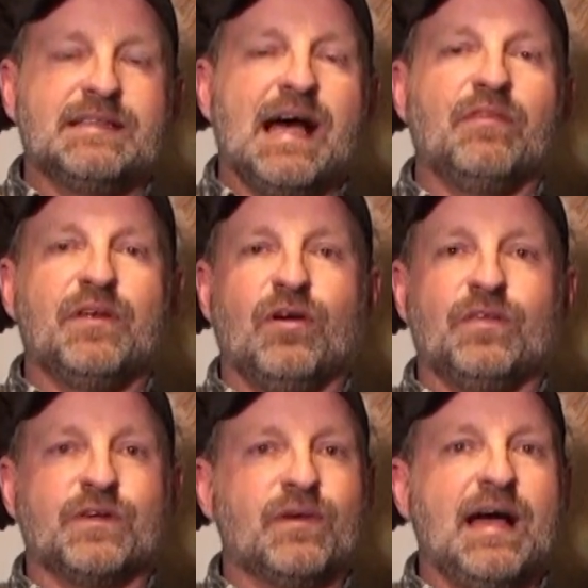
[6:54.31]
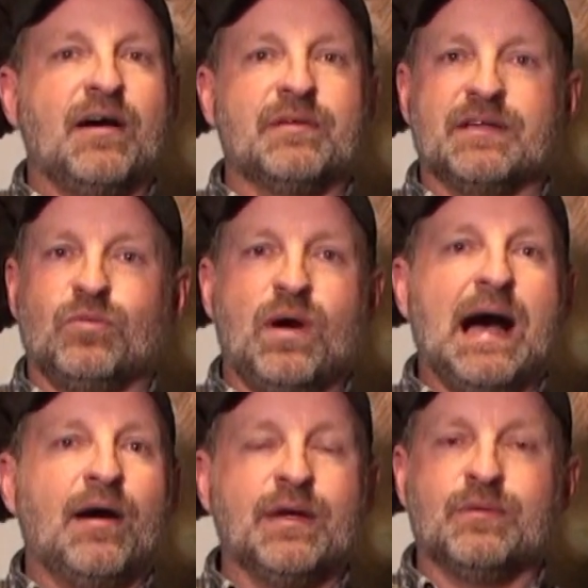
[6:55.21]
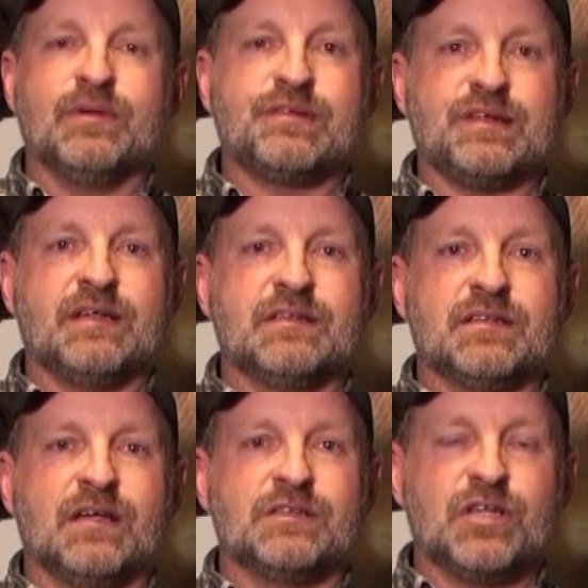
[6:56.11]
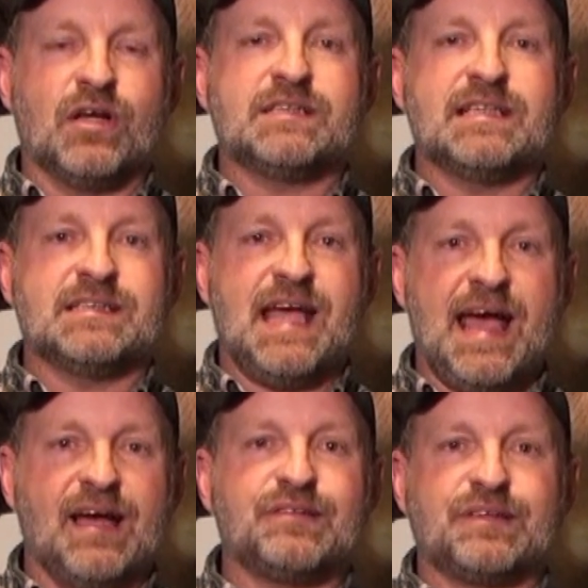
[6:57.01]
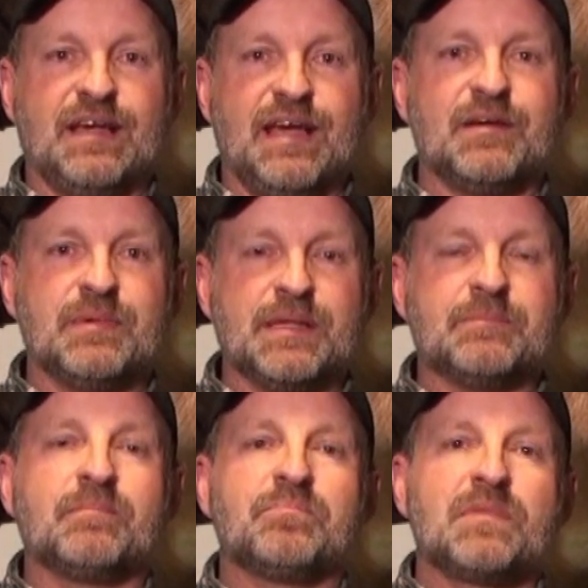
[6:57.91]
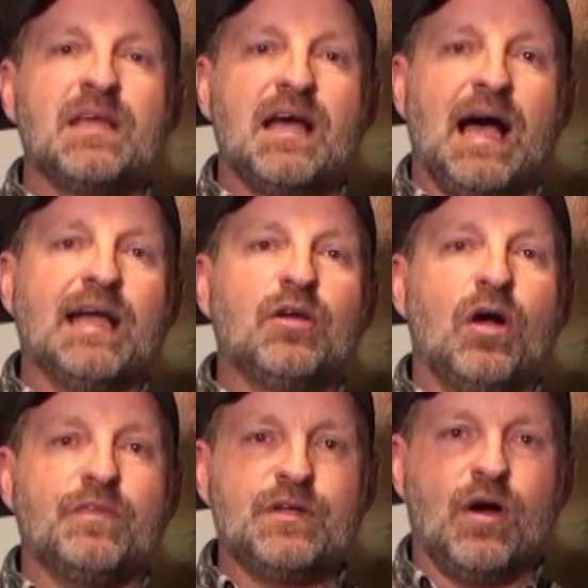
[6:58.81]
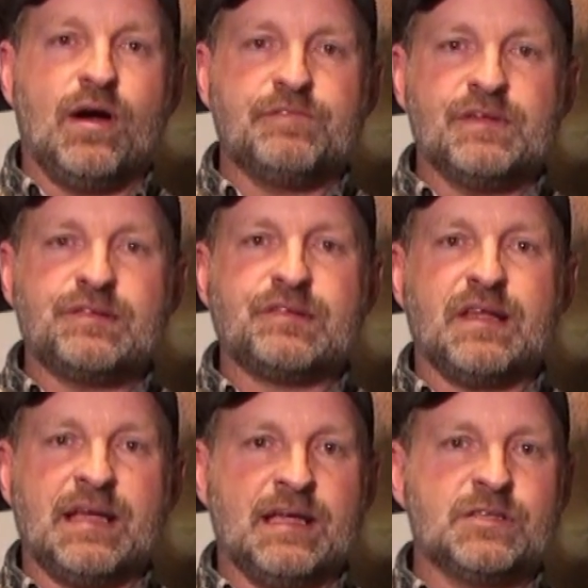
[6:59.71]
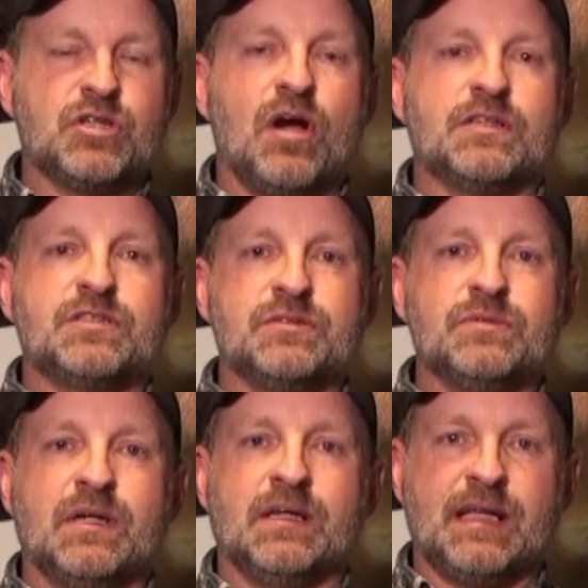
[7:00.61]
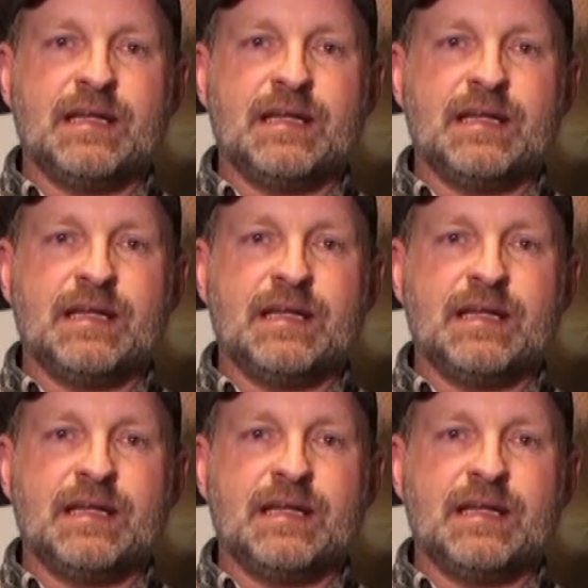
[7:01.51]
down there on the ground, wow, it was a, a daunting task ahead of me. I called the office and talked to a